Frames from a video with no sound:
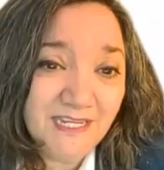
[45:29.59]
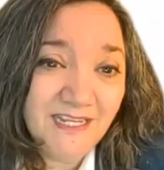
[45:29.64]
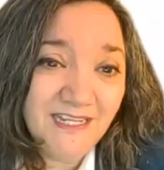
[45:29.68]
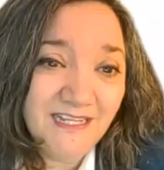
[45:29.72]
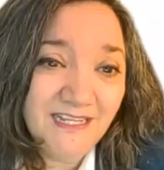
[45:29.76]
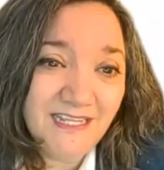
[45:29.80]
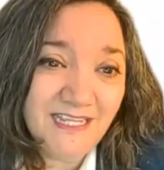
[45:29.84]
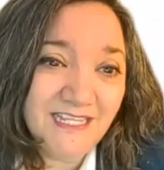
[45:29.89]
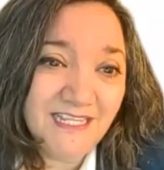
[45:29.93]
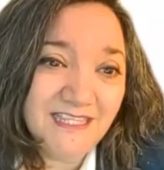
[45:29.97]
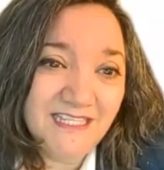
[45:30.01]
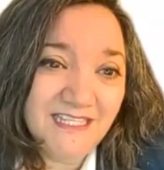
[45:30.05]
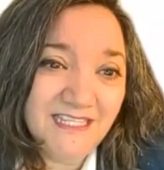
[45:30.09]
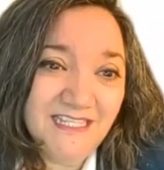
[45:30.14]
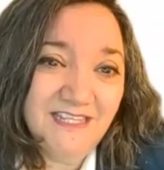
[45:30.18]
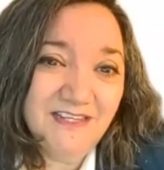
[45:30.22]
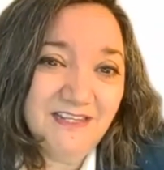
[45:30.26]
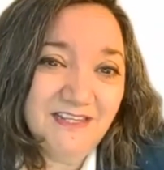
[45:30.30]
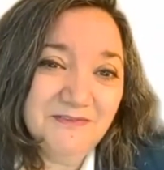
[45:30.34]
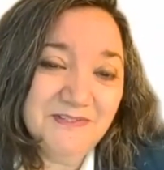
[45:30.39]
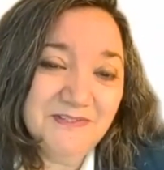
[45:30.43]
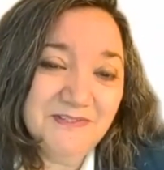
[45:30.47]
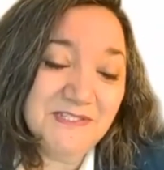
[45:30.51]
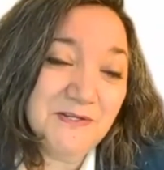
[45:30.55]
like,
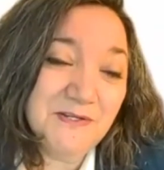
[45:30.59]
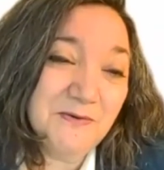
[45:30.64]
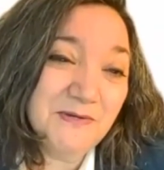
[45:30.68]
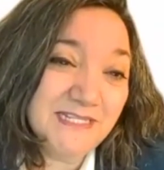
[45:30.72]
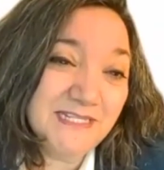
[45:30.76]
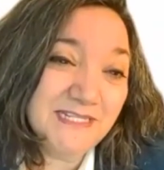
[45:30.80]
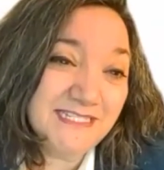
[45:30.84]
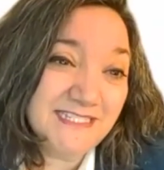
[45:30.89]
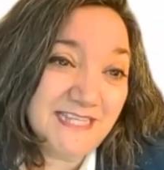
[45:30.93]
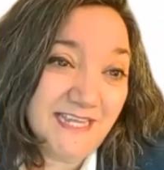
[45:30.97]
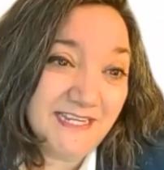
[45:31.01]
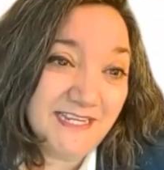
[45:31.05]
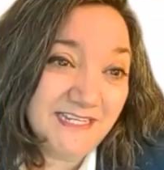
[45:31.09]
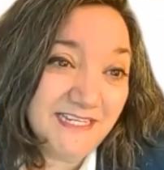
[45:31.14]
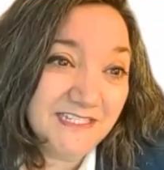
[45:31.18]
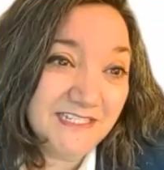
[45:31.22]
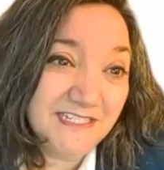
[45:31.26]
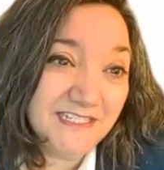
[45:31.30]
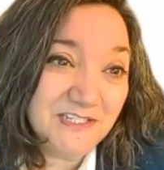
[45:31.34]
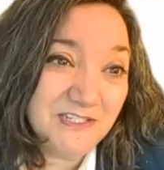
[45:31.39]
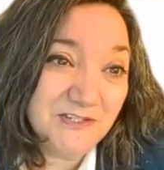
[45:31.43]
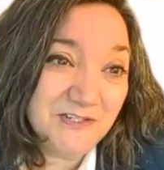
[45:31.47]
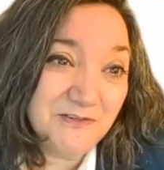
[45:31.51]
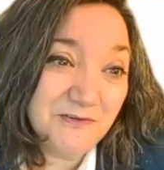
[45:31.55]
it was so exciting
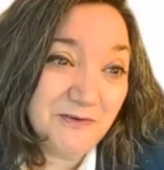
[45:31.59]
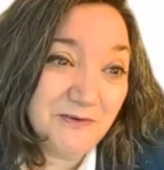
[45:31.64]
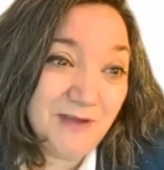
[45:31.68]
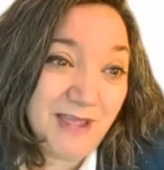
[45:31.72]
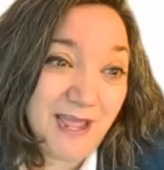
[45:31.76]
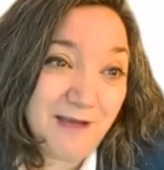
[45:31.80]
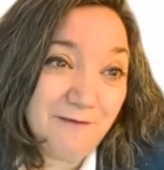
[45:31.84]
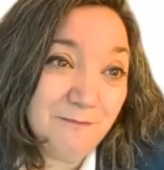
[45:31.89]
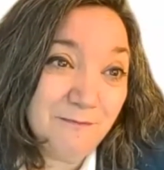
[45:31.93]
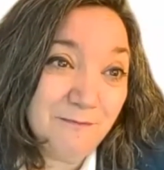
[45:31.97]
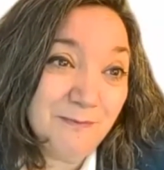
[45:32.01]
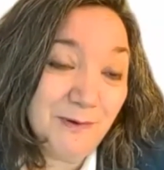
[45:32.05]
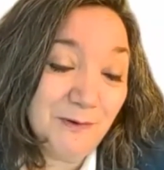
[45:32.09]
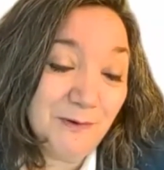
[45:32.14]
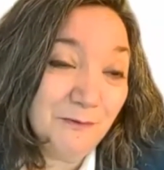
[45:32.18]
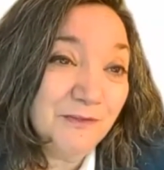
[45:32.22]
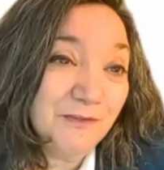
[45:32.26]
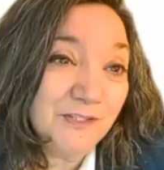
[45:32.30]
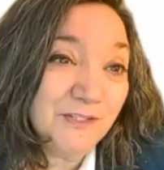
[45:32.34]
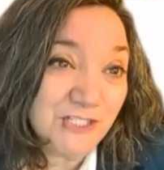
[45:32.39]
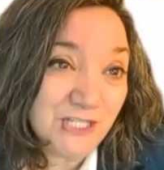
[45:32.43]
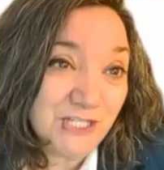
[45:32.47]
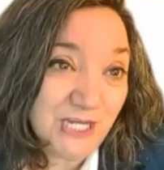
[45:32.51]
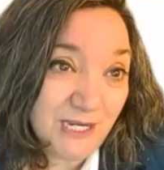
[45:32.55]
to have both
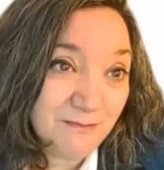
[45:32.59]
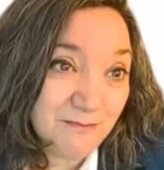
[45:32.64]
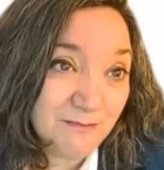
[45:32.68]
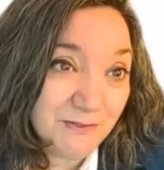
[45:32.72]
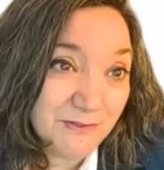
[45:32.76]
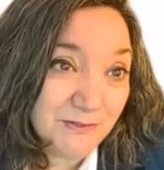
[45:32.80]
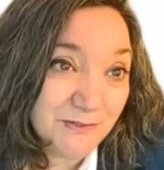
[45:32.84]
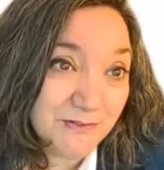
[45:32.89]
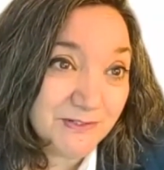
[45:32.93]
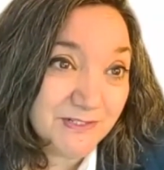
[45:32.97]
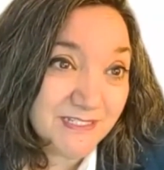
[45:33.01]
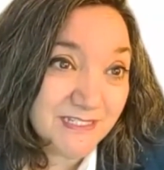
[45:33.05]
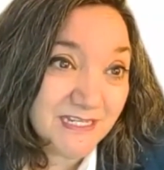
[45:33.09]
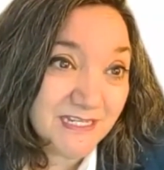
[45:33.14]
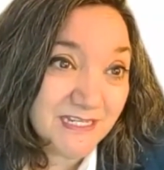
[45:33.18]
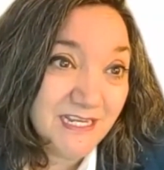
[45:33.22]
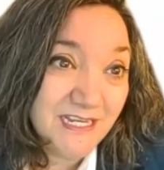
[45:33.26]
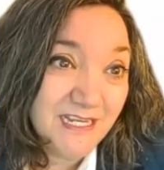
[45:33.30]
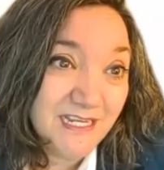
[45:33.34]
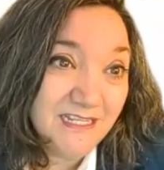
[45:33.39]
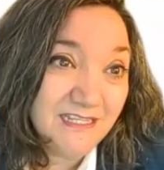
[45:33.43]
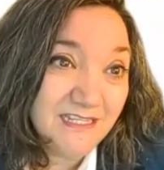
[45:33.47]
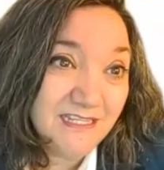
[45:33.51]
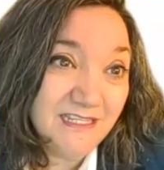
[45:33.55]
chambers,
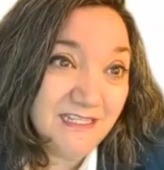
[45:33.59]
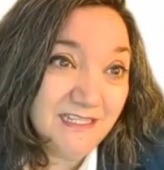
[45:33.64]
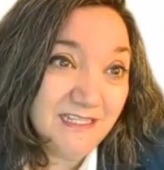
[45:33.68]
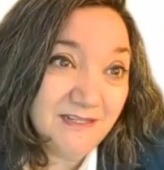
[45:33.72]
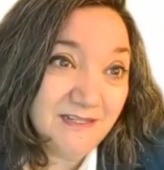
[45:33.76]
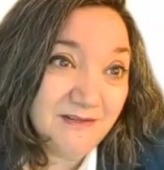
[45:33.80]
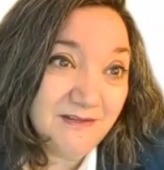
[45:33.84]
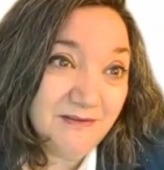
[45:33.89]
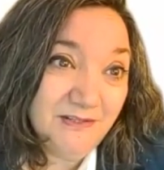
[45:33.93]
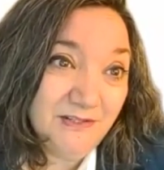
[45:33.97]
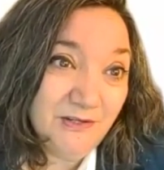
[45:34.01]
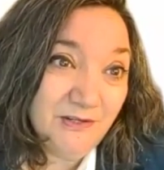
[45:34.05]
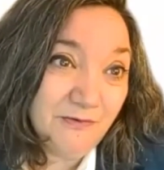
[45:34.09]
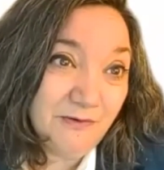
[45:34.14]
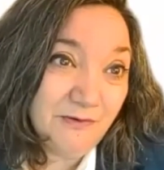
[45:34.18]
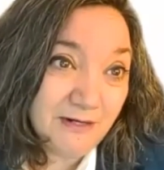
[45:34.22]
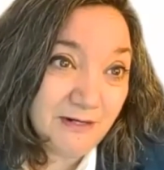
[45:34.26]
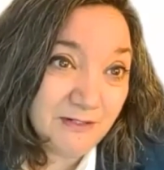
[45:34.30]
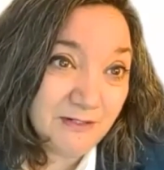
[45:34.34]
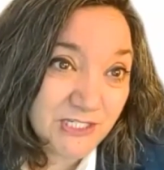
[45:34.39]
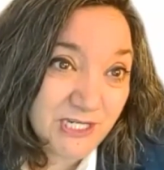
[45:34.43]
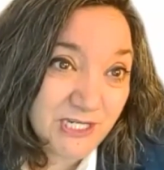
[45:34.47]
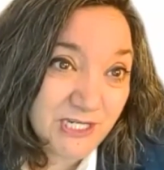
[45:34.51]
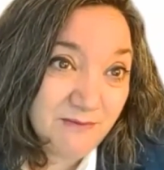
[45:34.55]
our
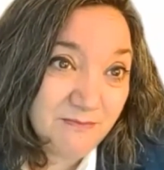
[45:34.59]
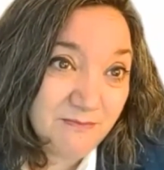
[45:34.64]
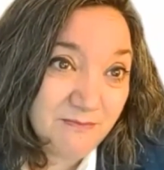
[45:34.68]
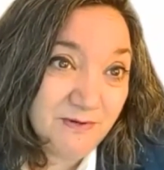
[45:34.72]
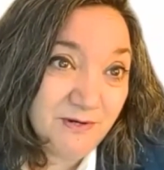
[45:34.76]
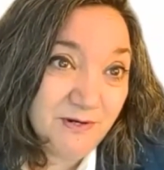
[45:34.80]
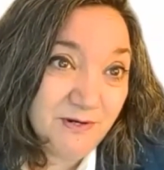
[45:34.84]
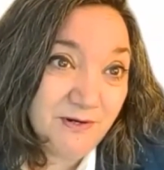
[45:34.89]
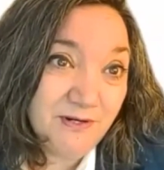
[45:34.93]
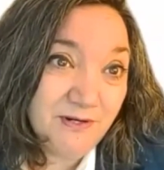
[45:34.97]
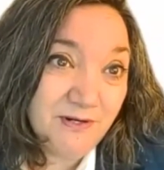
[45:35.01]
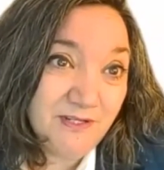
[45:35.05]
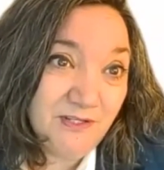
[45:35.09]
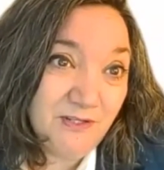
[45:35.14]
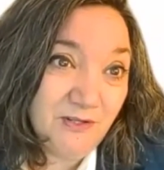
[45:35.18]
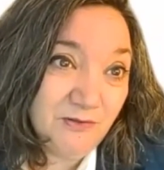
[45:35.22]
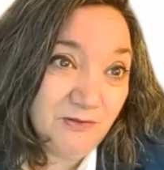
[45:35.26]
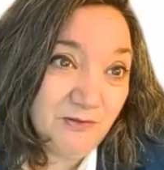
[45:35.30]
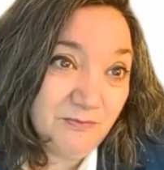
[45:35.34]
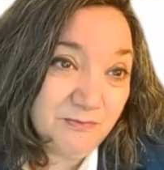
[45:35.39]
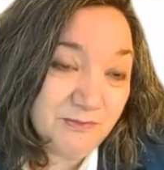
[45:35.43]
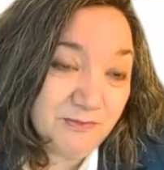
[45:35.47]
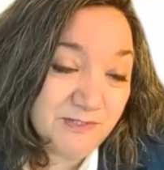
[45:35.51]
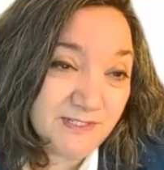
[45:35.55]
chamber,
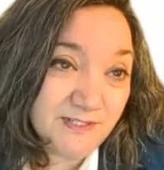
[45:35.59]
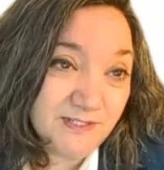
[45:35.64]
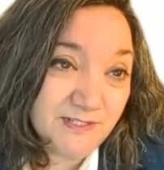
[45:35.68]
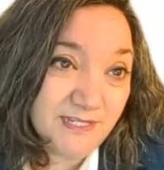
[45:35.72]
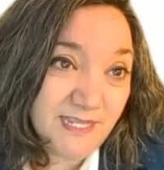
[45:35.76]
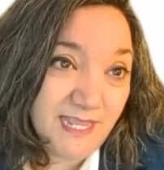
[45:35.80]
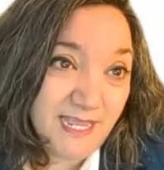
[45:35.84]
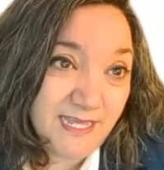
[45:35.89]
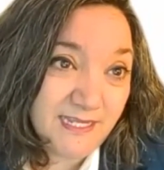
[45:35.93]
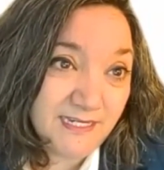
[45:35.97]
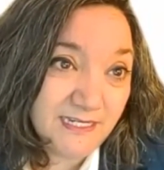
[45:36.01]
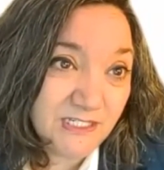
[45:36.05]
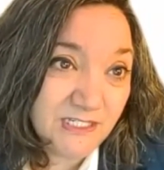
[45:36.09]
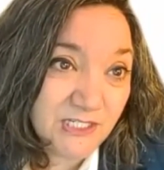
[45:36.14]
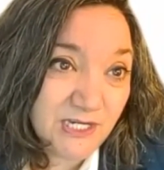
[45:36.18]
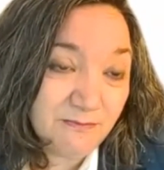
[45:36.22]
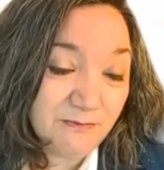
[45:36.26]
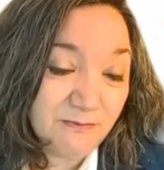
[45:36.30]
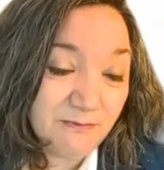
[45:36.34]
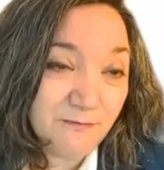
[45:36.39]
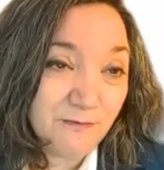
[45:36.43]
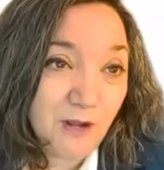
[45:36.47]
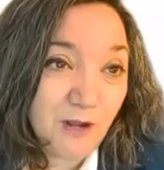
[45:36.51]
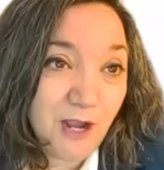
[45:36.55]
the Brazil Canada
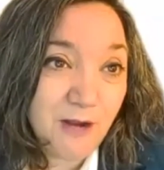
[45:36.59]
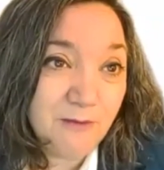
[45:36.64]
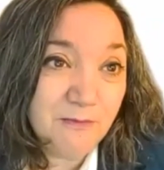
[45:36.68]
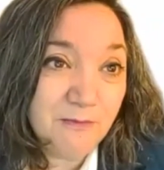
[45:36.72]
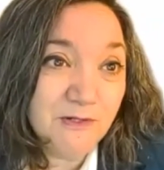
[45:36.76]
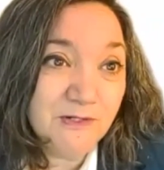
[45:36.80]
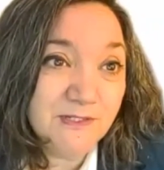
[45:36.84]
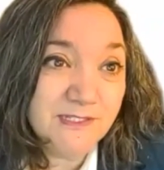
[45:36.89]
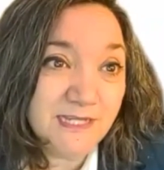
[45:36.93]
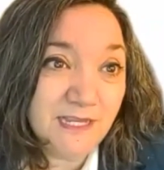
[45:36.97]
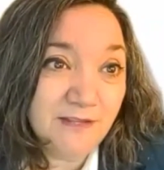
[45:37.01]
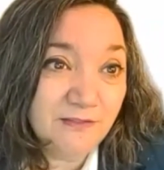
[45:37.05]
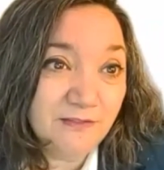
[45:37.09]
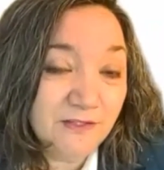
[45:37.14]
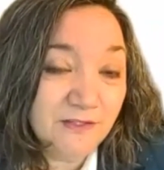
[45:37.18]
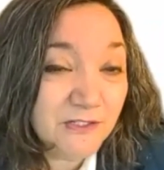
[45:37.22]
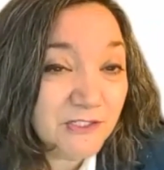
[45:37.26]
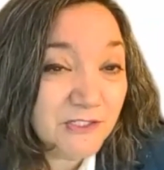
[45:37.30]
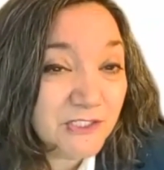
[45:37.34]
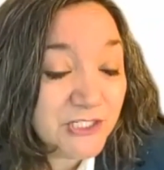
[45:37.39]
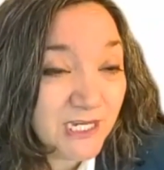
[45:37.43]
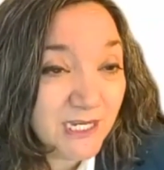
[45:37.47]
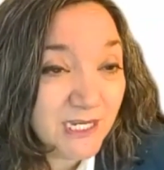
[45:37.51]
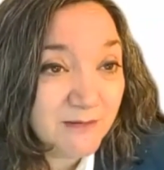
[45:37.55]
Chamber of Commerce, and their
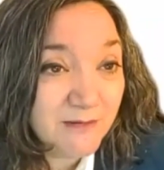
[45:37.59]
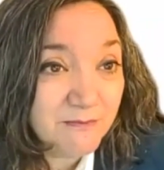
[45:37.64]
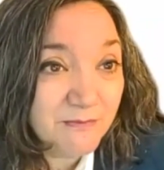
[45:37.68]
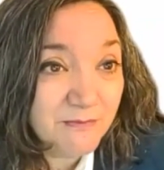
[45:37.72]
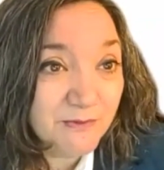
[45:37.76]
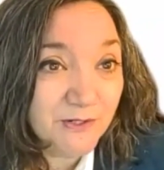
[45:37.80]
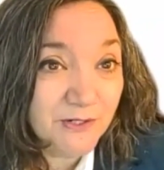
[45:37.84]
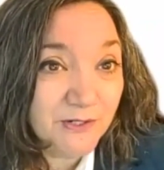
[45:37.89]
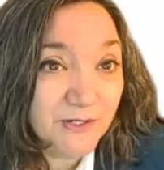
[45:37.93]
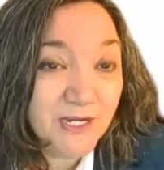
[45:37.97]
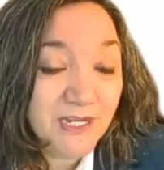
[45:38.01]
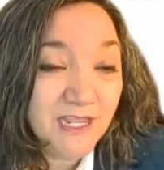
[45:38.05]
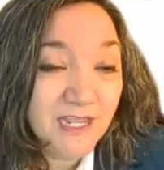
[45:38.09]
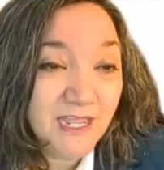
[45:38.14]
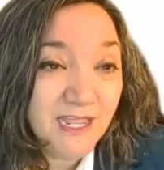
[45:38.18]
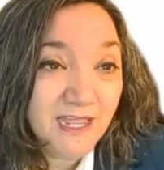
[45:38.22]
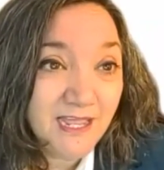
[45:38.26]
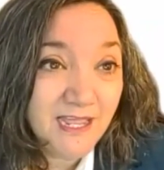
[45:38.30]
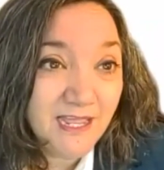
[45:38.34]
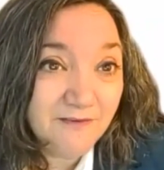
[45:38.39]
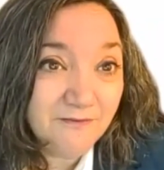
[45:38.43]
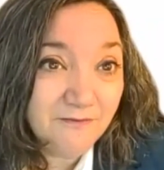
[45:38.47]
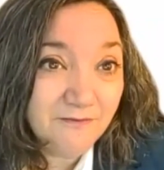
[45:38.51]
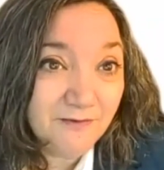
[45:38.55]
chamber
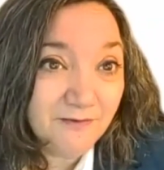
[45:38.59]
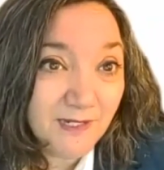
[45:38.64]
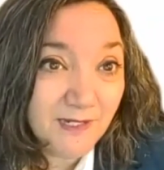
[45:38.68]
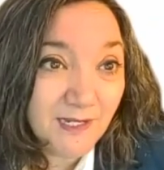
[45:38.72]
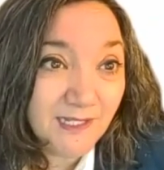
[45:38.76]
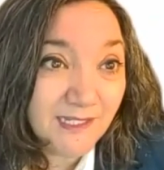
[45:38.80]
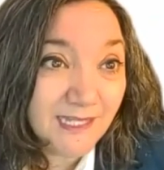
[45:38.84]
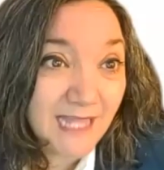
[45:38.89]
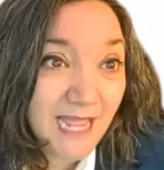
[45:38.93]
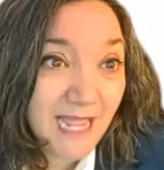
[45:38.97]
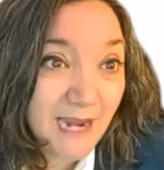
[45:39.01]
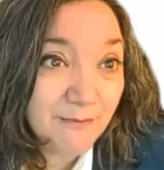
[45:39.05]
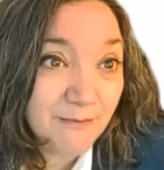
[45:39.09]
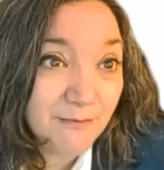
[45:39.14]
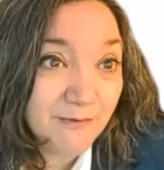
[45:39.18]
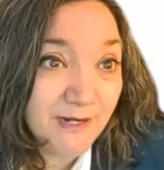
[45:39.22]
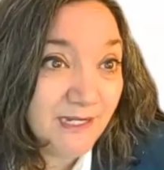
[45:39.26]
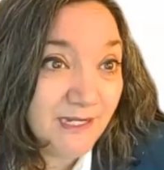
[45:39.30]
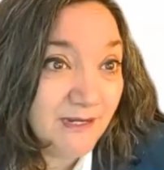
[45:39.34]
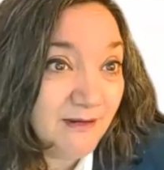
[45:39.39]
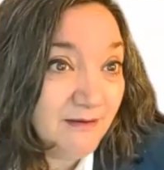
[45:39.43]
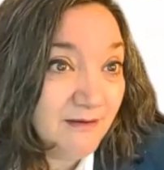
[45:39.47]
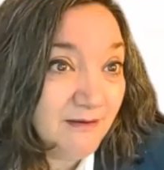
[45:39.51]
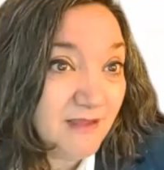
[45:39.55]

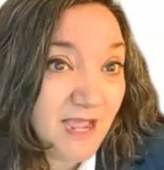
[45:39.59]
collaborating.